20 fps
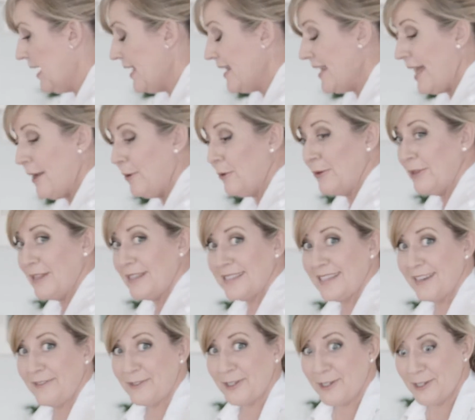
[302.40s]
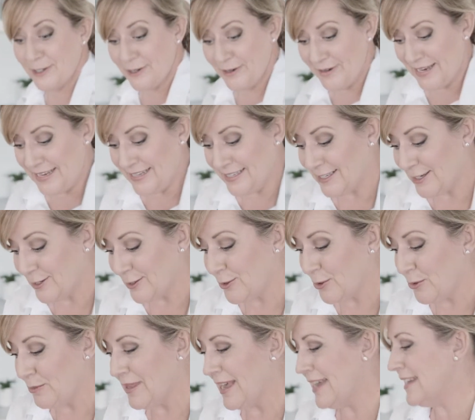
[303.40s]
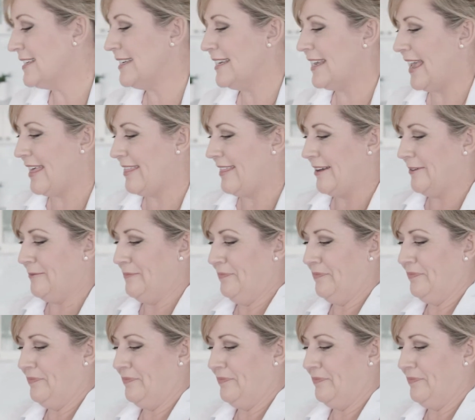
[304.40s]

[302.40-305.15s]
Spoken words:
Now all that's left to do is to zoom that together.